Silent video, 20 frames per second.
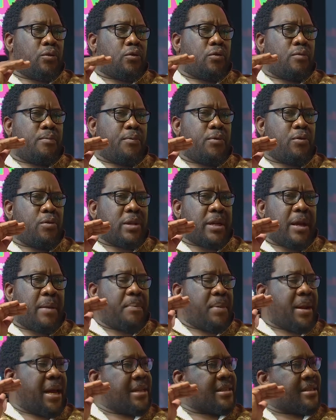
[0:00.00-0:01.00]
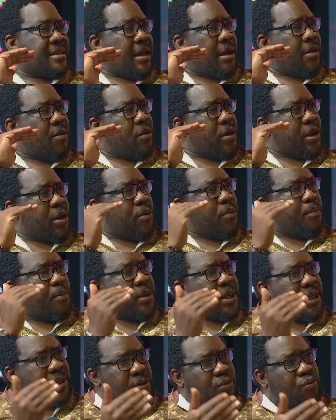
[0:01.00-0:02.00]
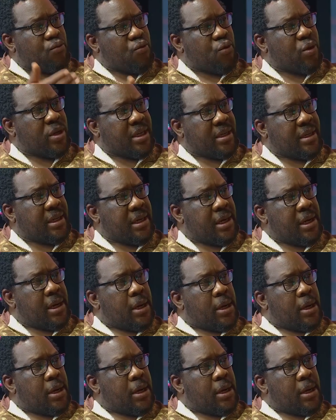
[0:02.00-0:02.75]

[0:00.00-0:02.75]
put a plaster on a bleeding wound